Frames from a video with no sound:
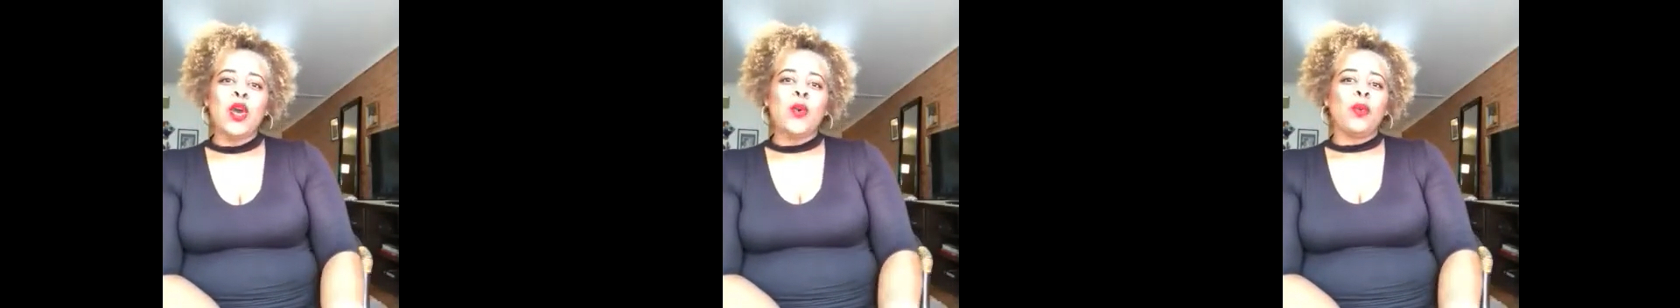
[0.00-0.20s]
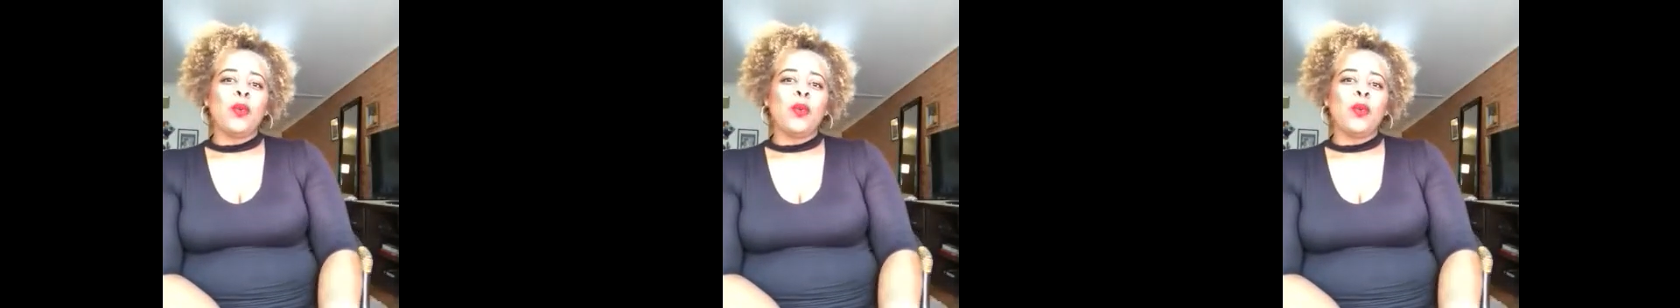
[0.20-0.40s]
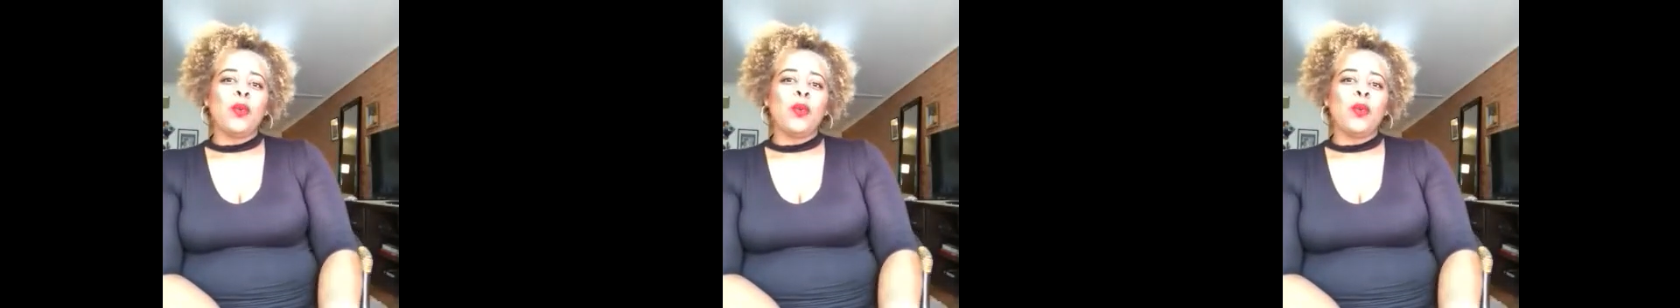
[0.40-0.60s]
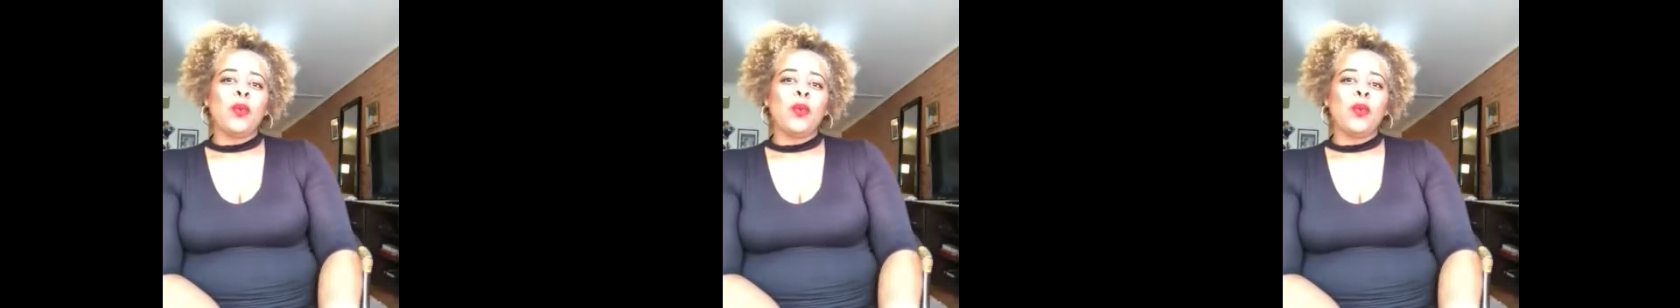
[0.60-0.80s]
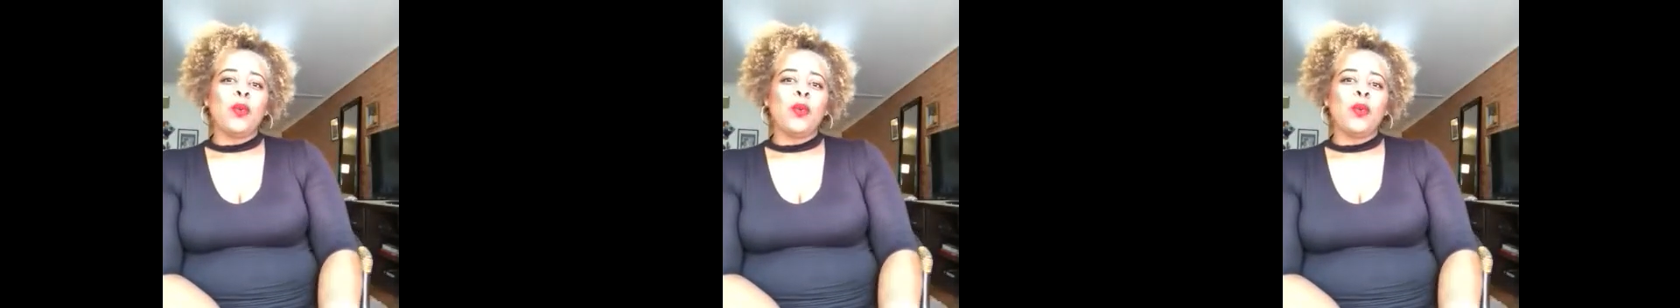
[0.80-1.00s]
When I'm
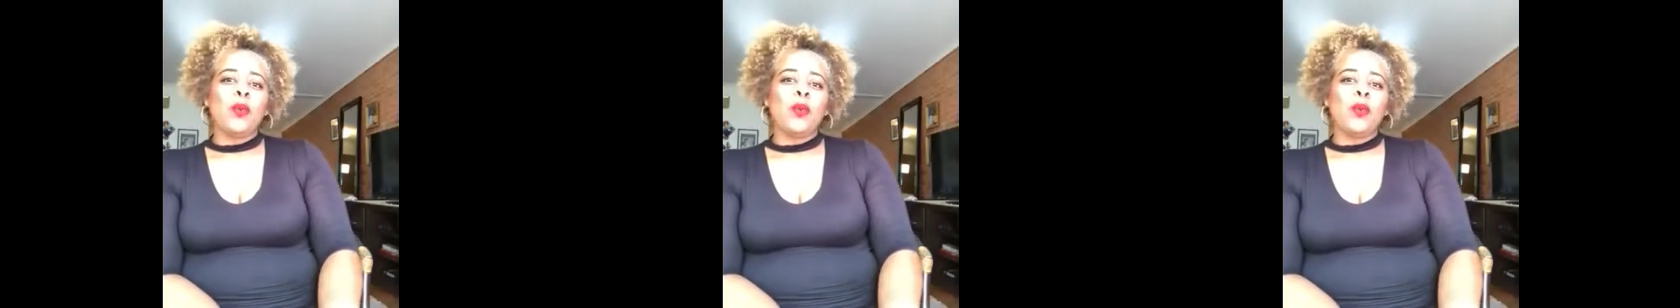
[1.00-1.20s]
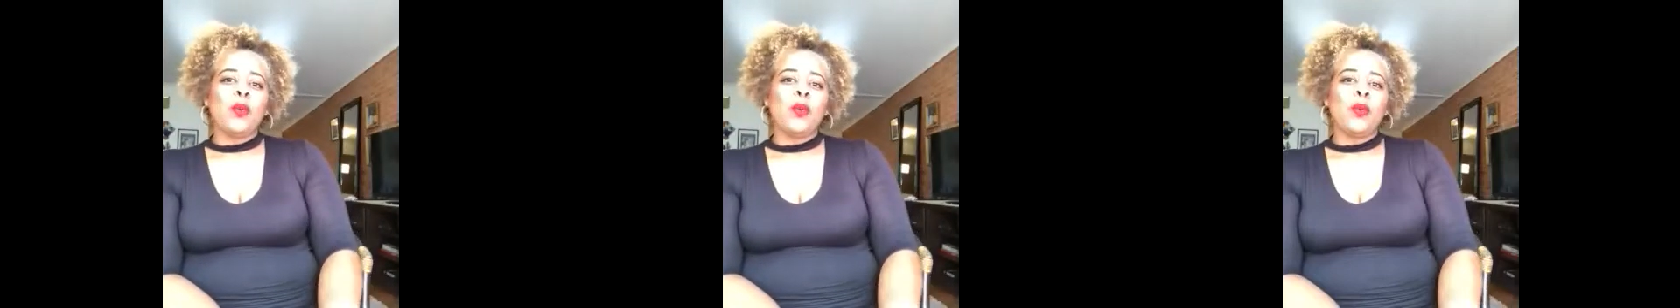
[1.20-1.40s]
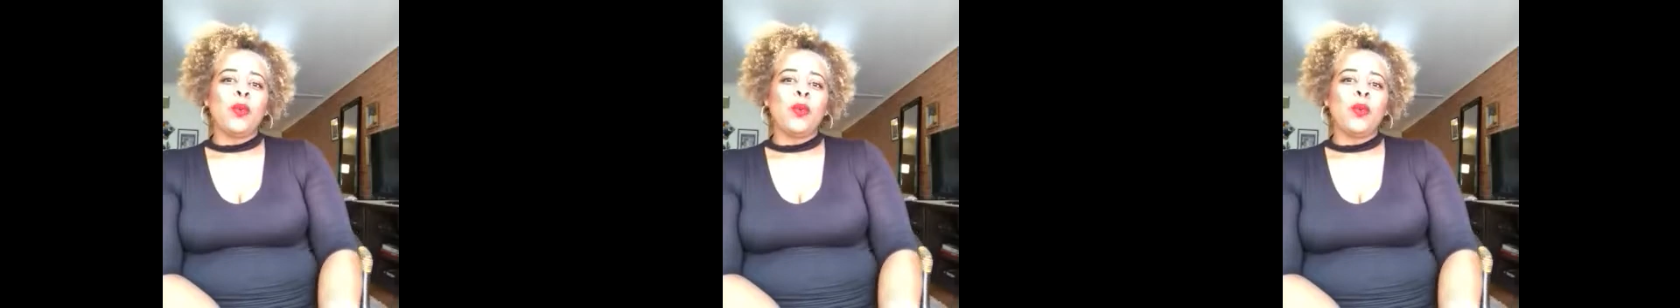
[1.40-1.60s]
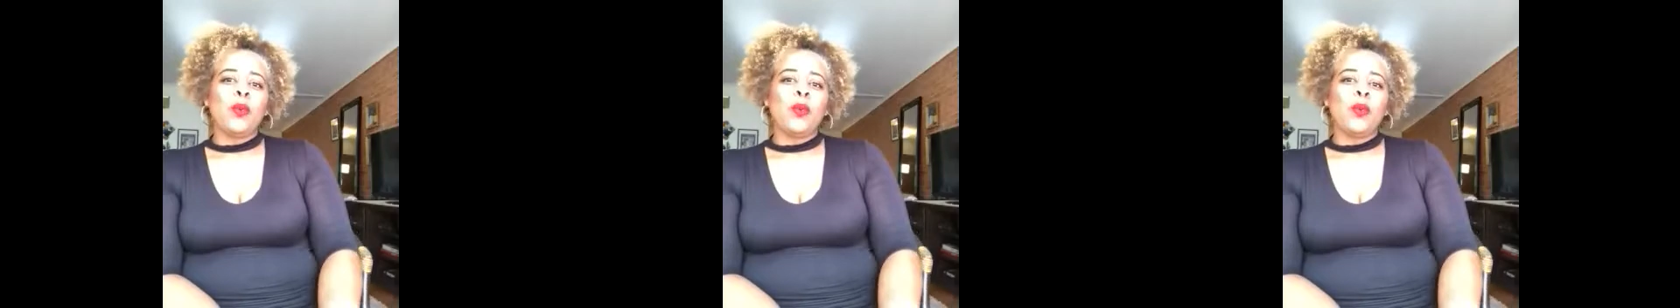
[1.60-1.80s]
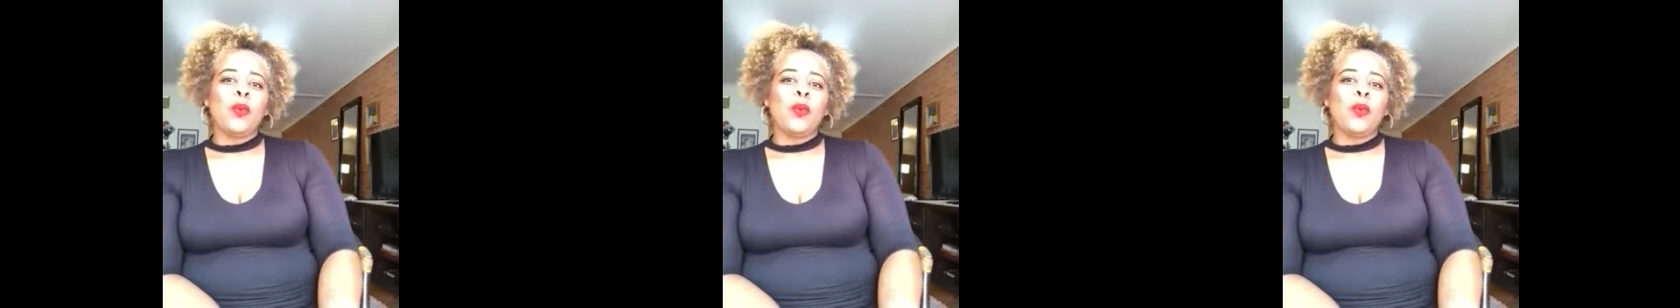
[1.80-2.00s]
writing poetry,
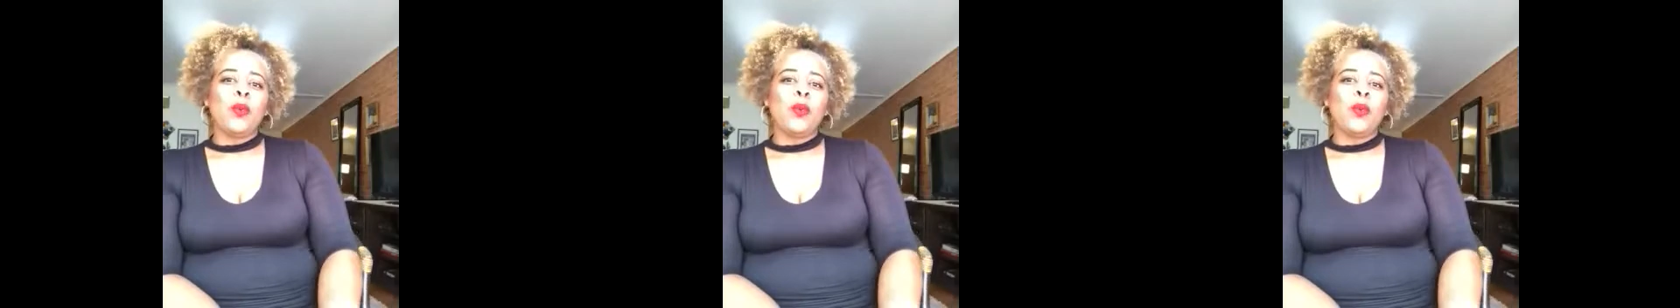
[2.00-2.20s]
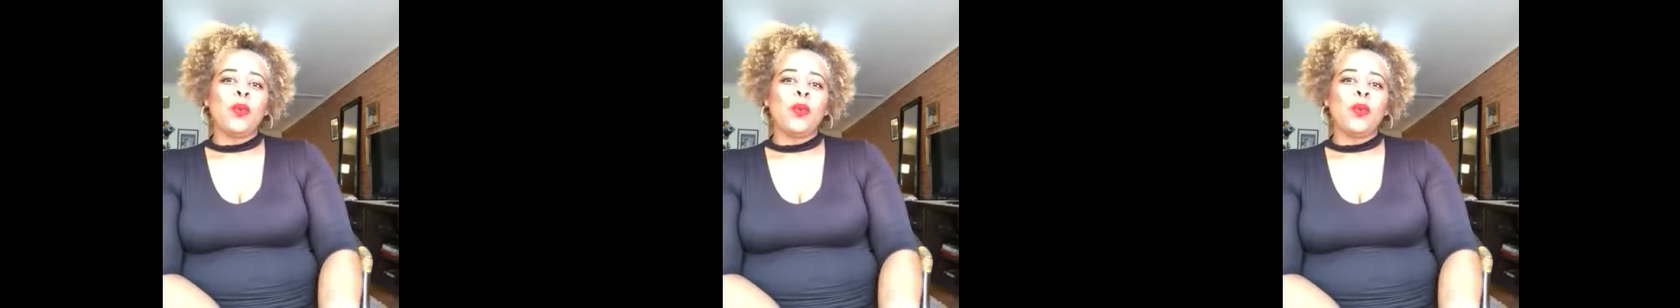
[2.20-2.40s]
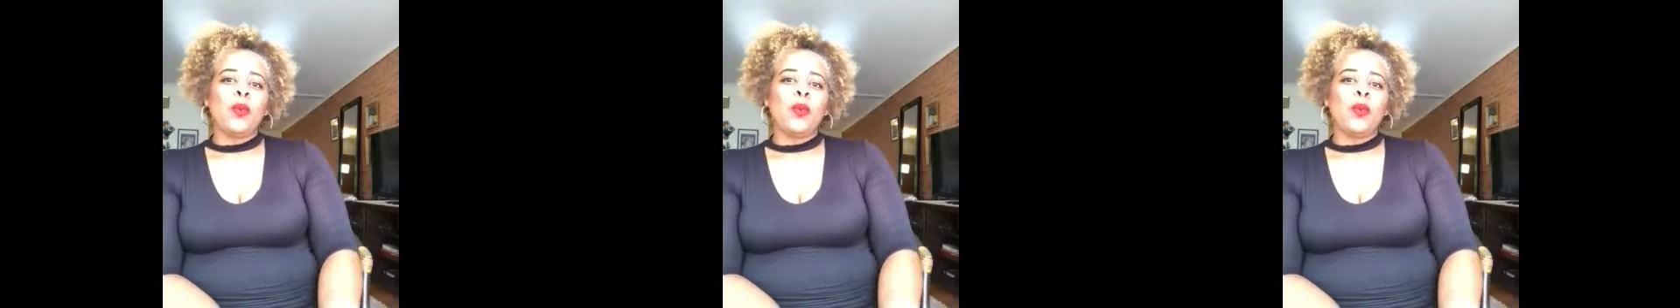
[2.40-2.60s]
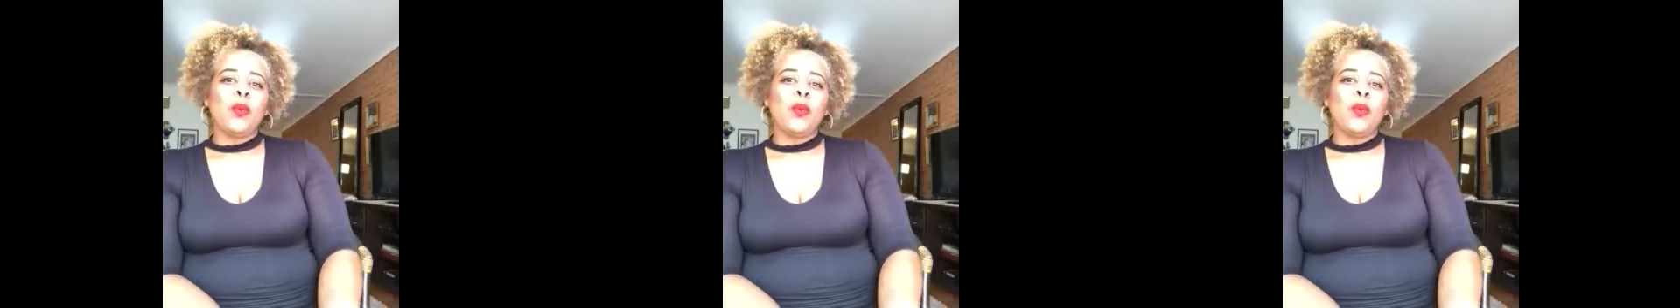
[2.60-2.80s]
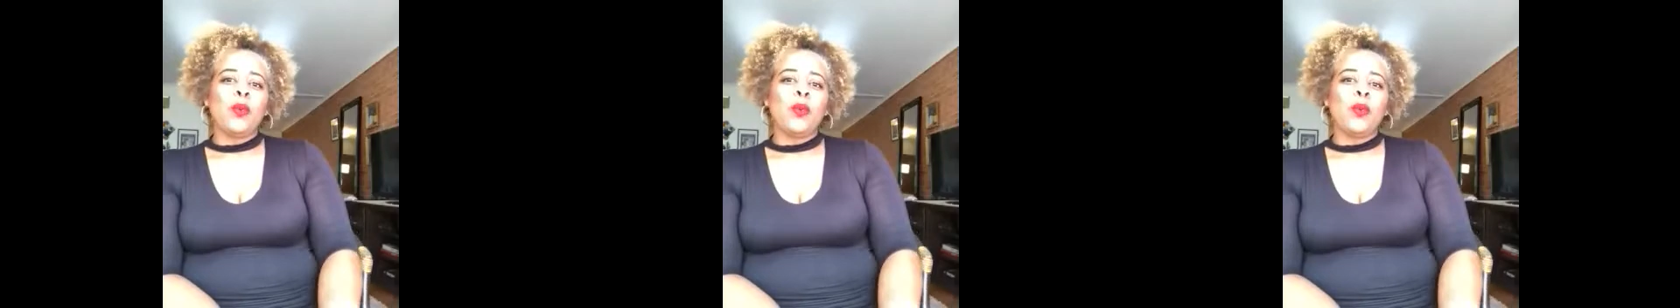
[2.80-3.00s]
I most
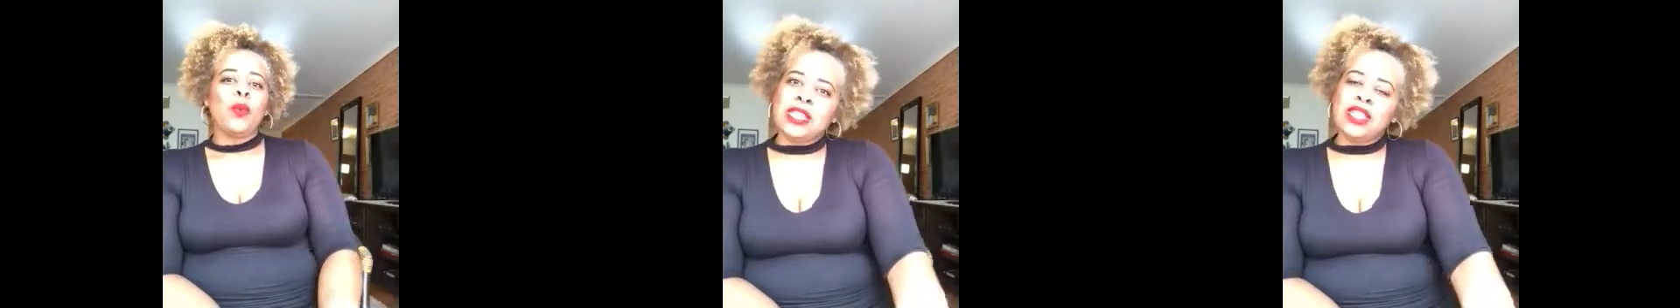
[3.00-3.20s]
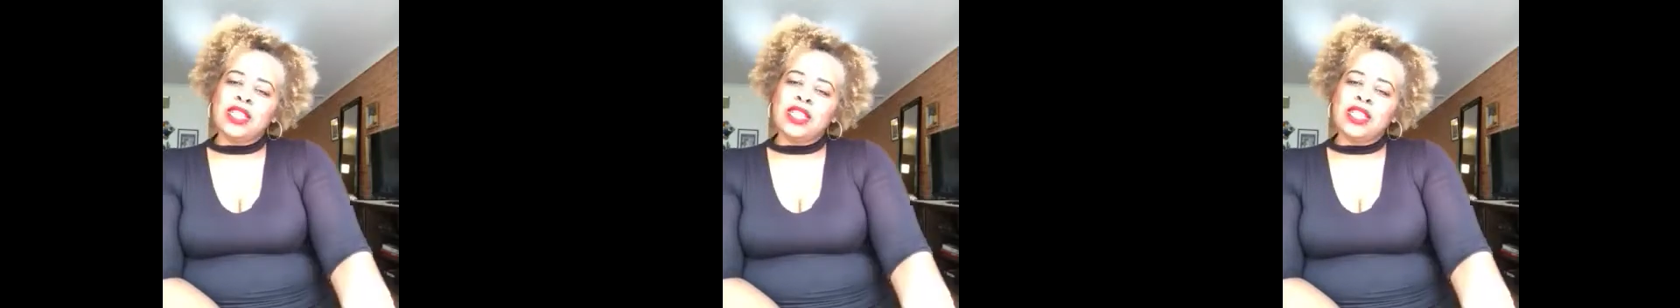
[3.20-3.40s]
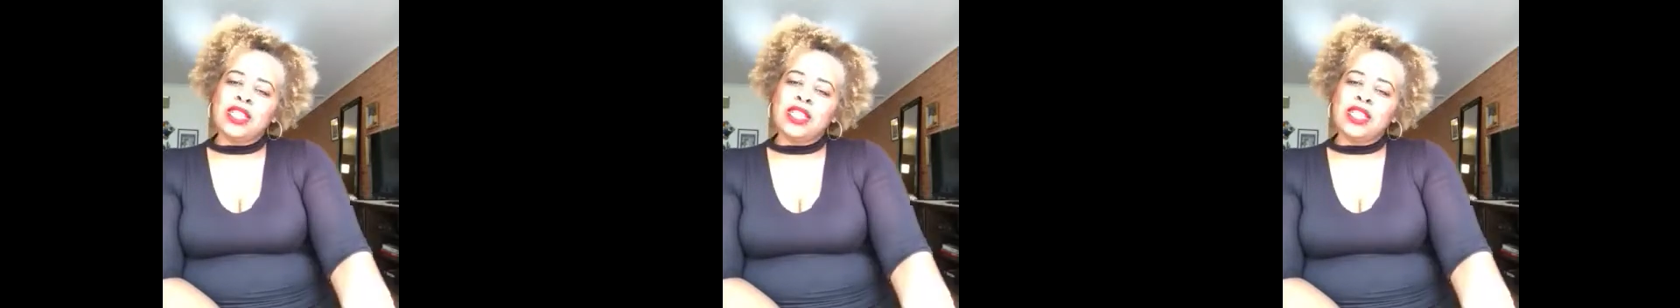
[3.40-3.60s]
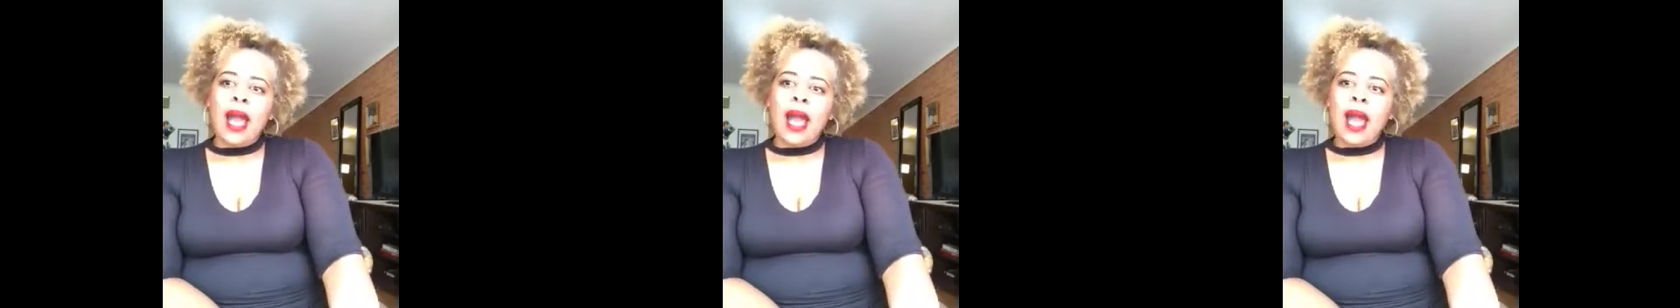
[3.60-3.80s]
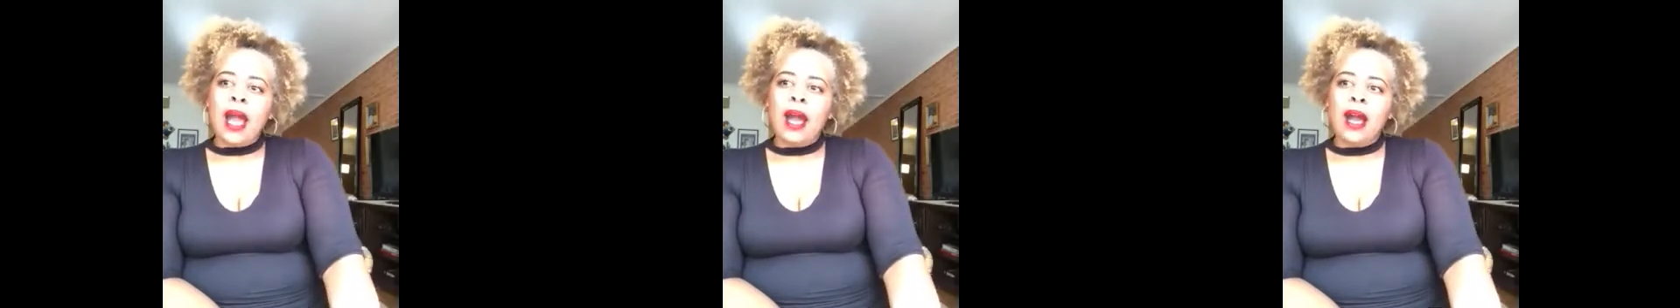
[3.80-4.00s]
often listen to